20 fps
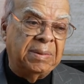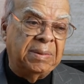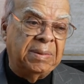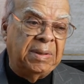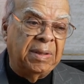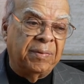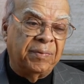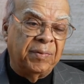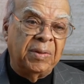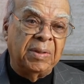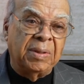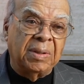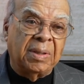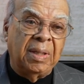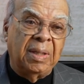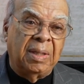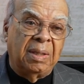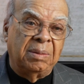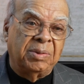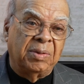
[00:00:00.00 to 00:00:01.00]
different little
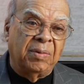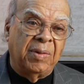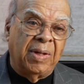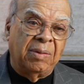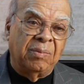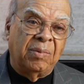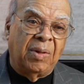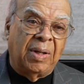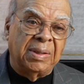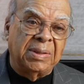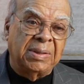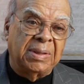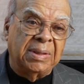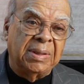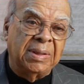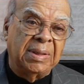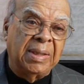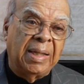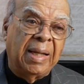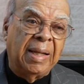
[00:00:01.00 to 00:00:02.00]
clubs around Washington.
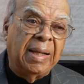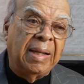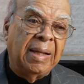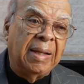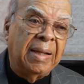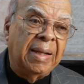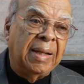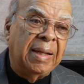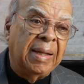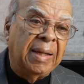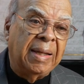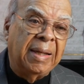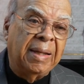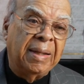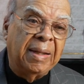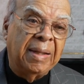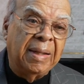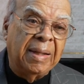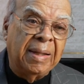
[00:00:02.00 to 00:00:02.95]
Can you and, name the